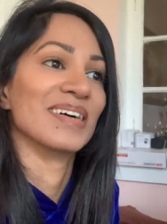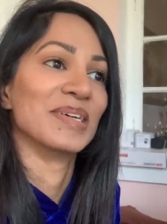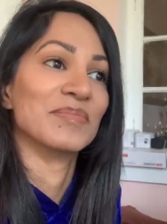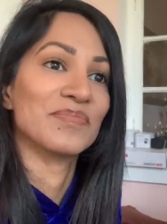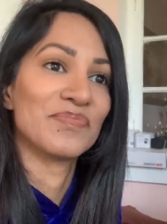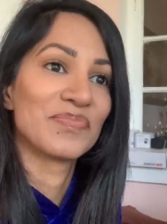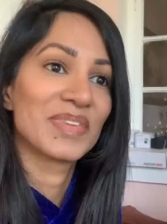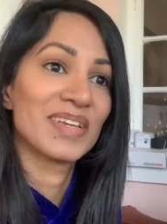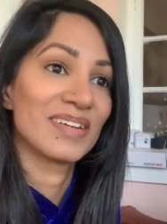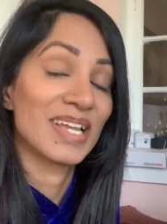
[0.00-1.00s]

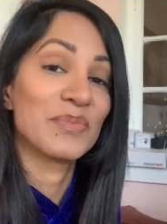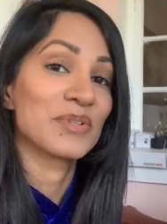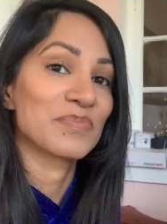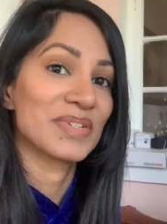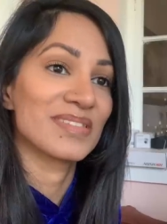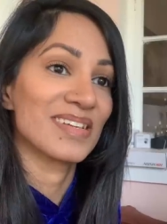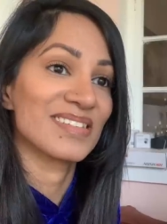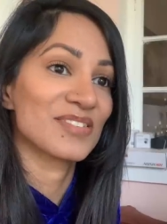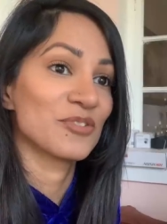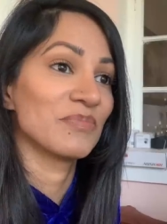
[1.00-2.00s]
Um, her name was
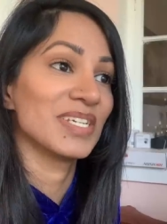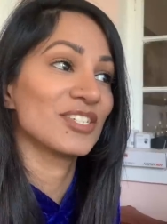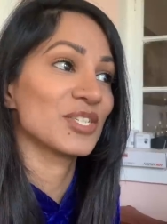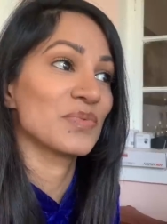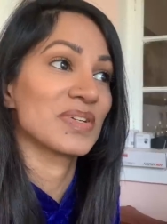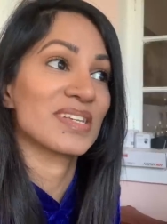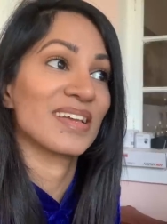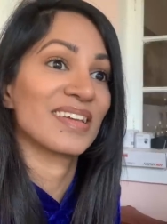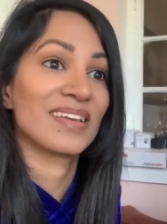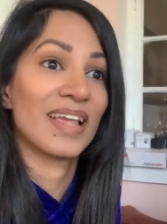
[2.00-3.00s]
Princess. To me, she was
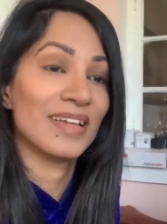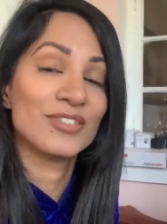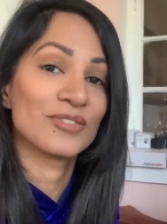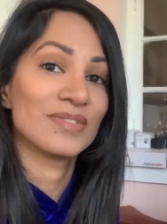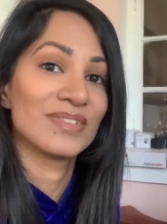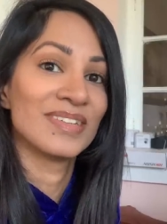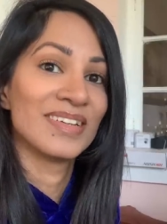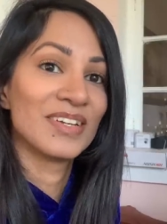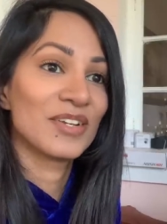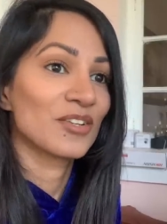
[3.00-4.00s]
like an angel
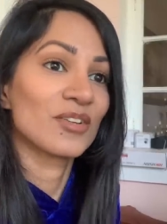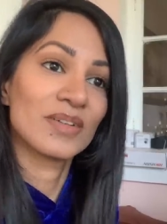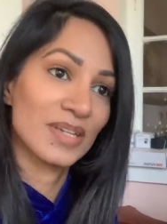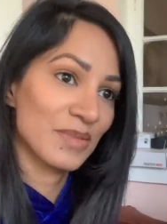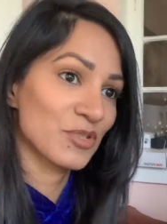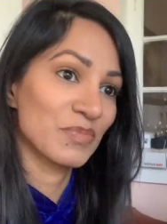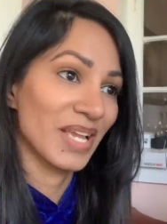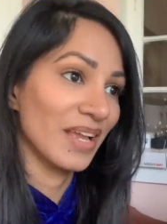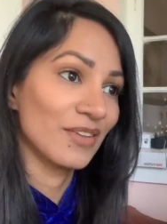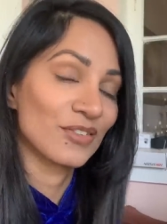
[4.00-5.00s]
her name should
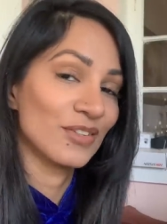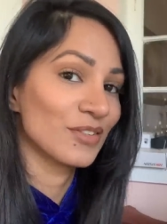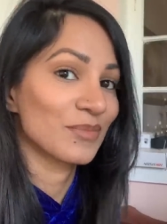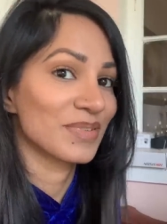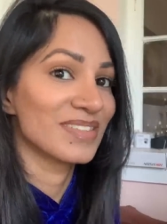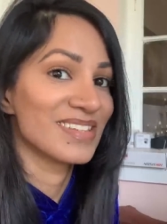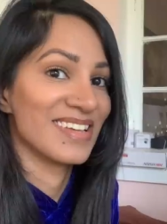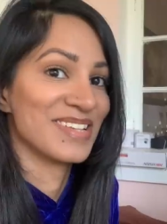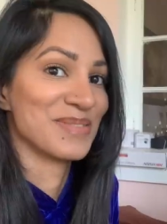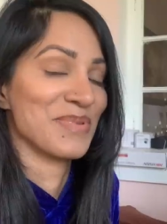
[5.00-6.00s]
be Angel, not Princess,